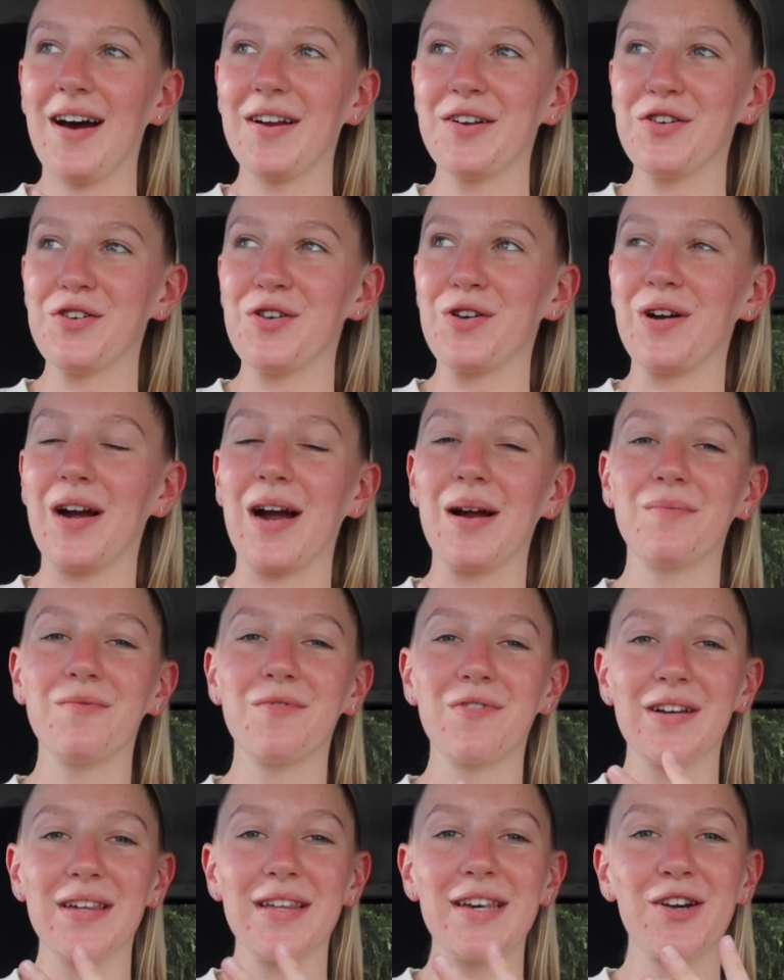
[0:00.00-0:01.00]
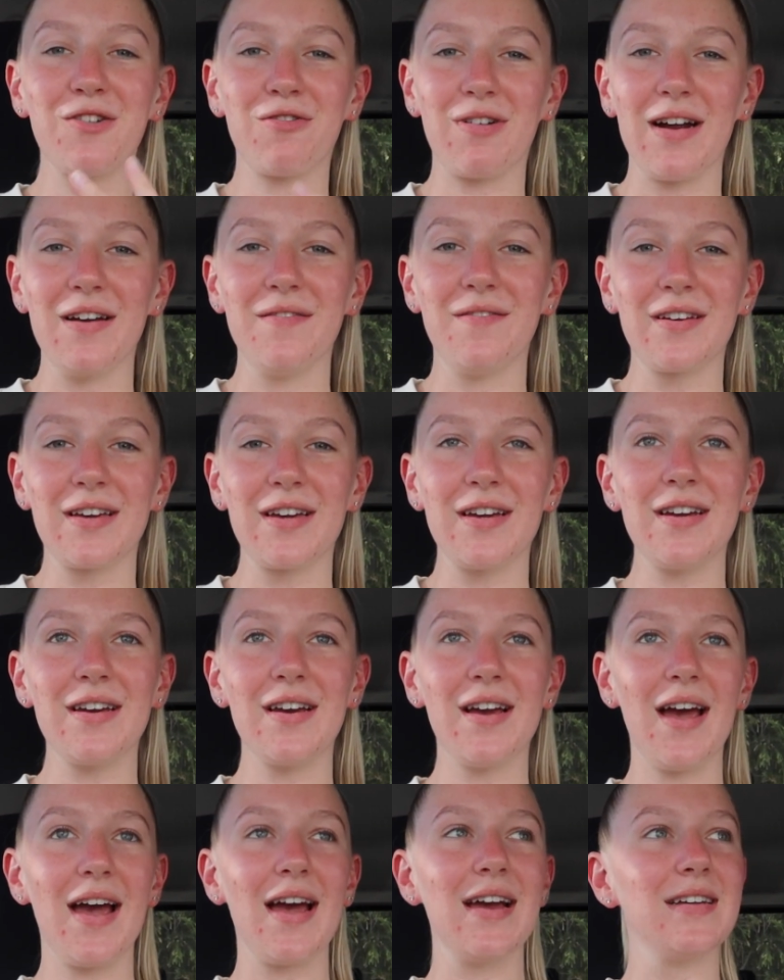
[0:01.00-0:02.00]
I don't know, I'm really craving it,
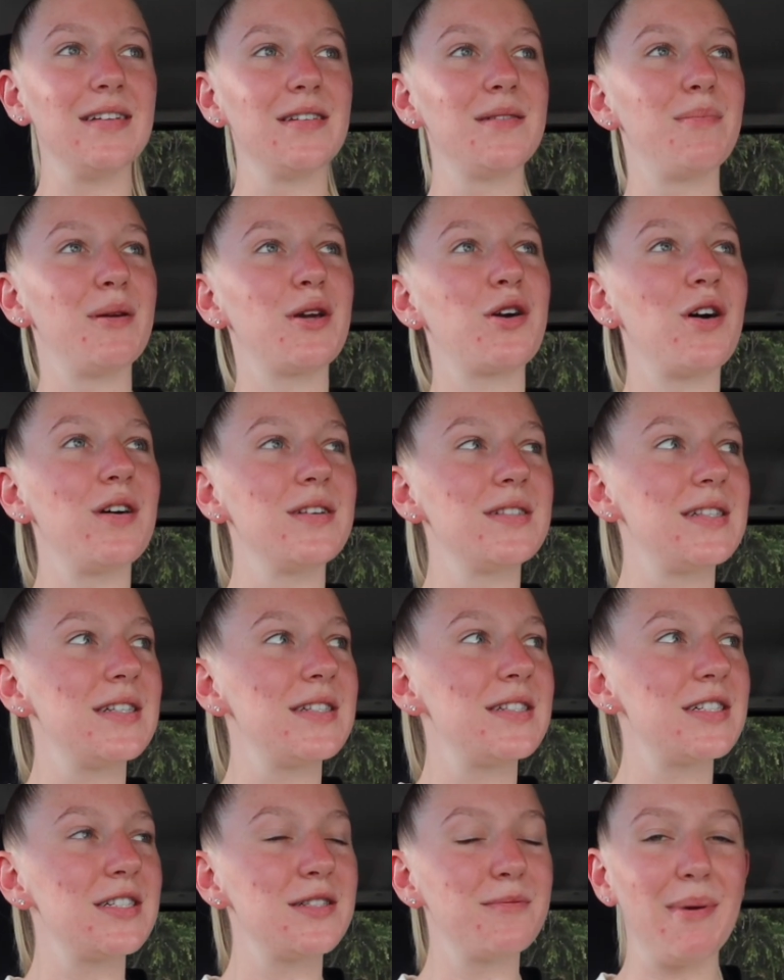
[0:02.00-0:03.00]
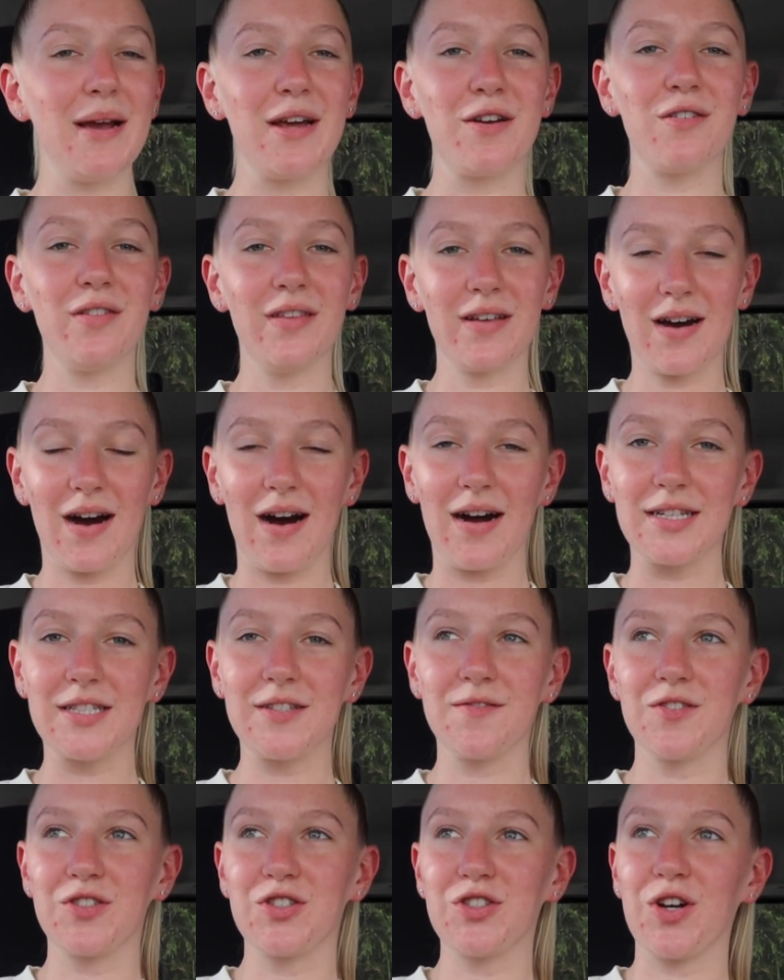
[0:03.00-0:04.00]
and because this has been on the cards
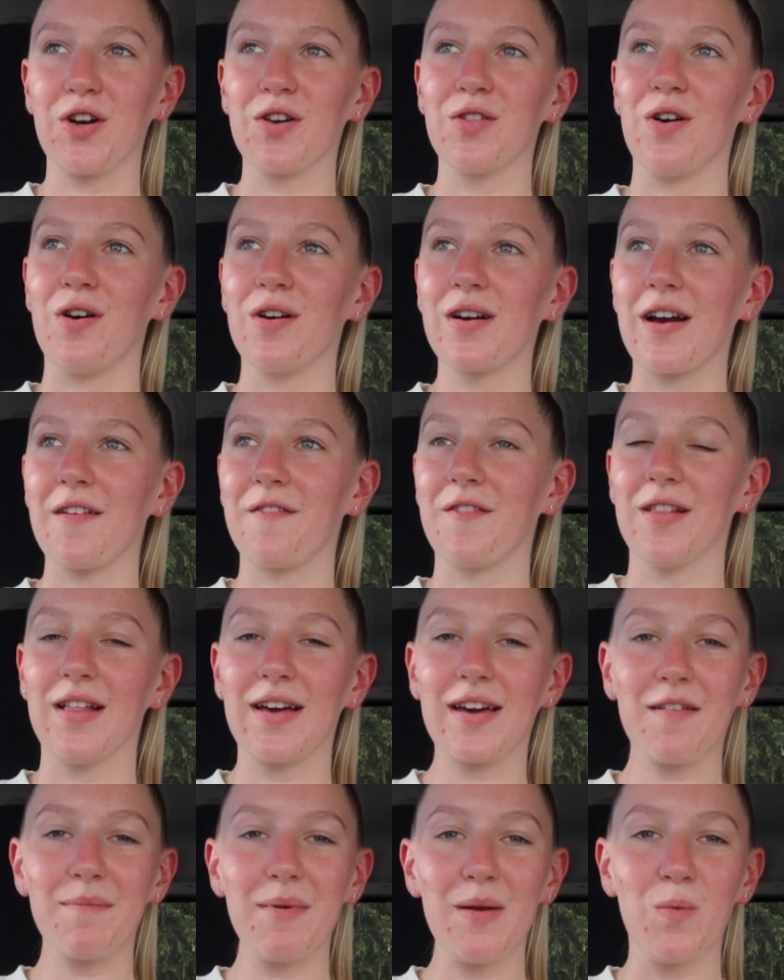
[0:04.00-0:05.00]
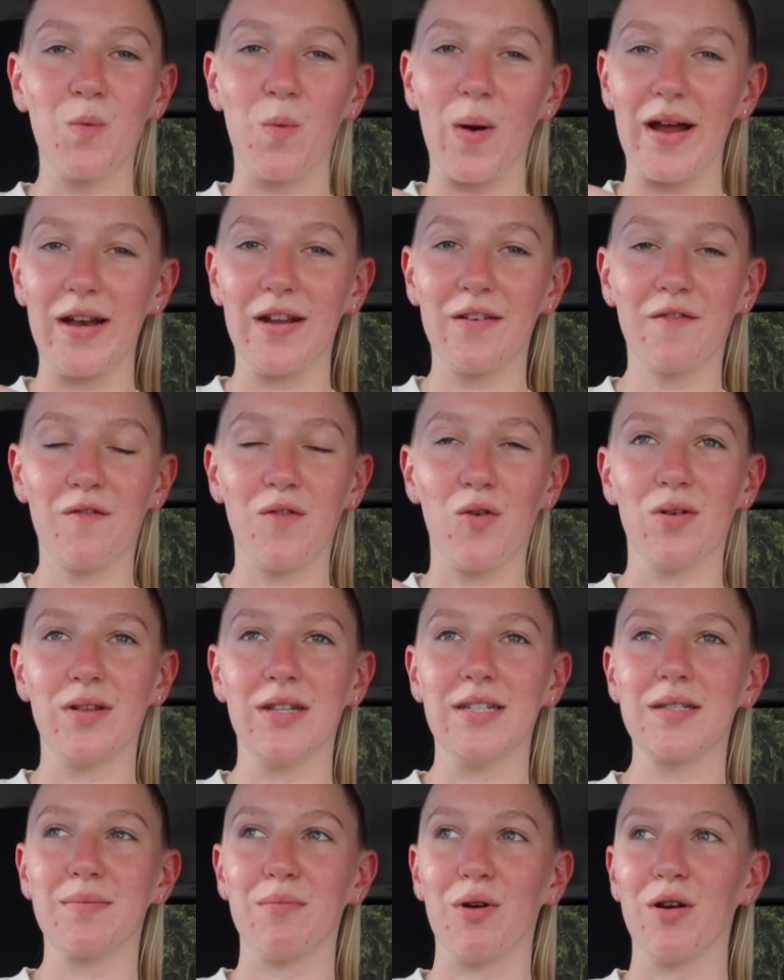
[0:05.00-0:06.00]
for so long, I feel like I've been waiting for
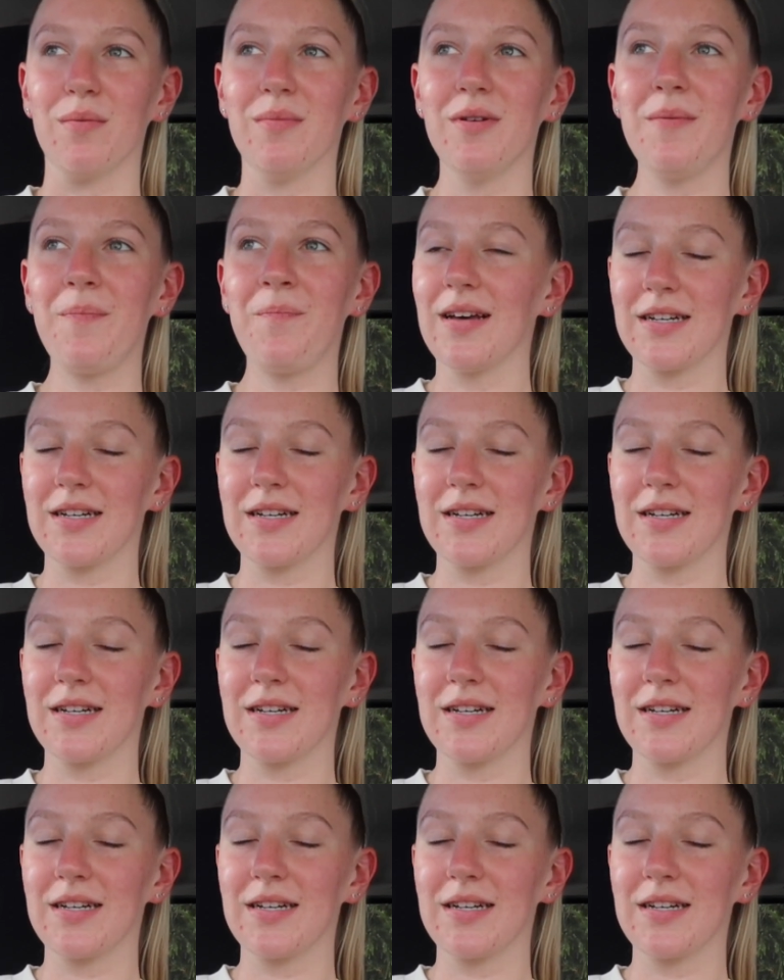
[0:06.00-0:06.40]
this moment.